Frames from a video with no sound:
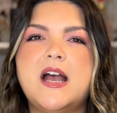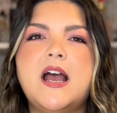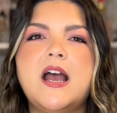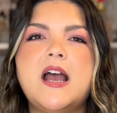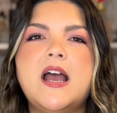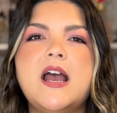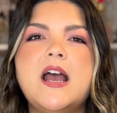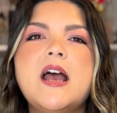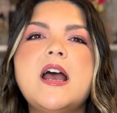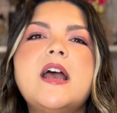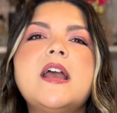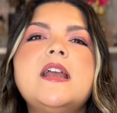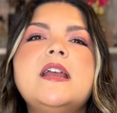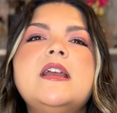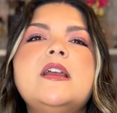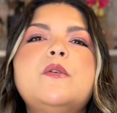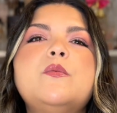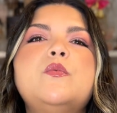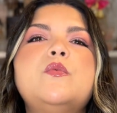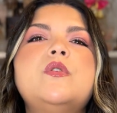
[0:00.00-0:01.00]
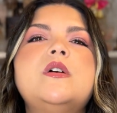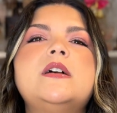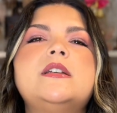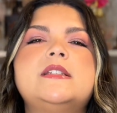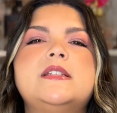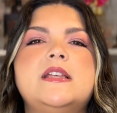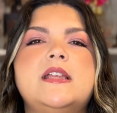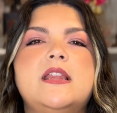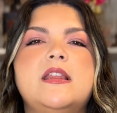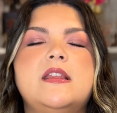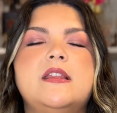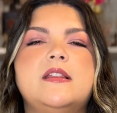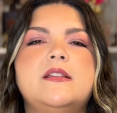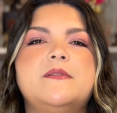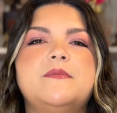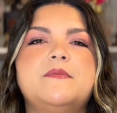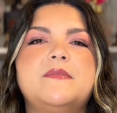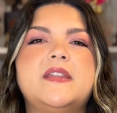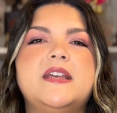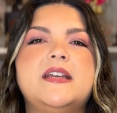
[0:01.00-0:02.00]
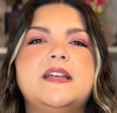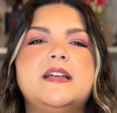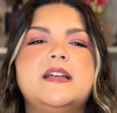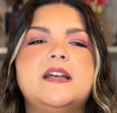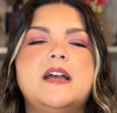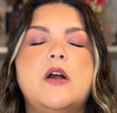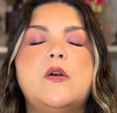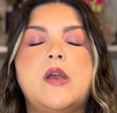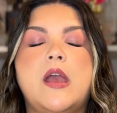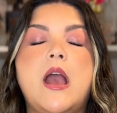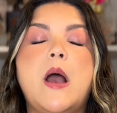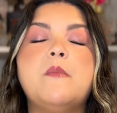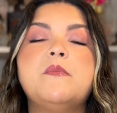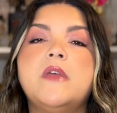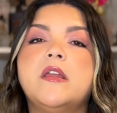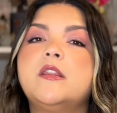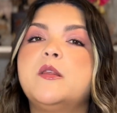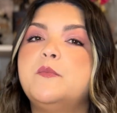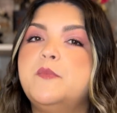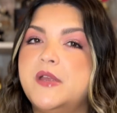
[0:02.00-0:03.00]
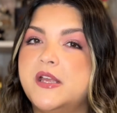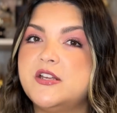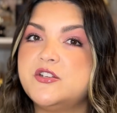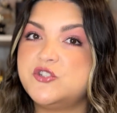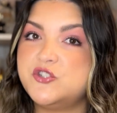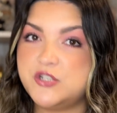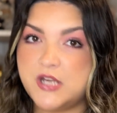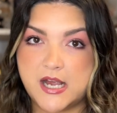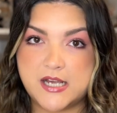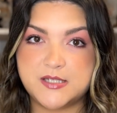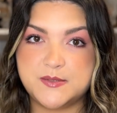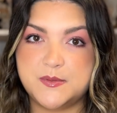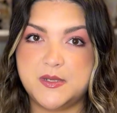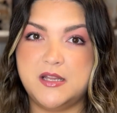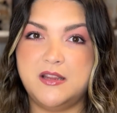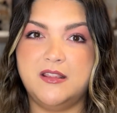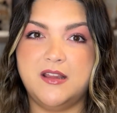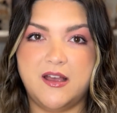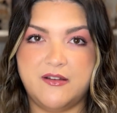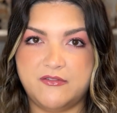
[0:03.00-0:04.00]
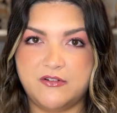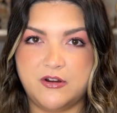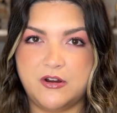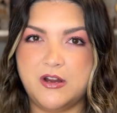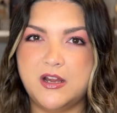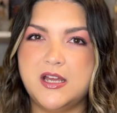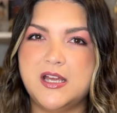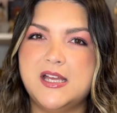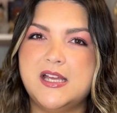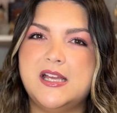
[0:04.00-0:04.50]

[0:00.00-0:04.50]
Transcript: I'm not the biggest jasmine lover.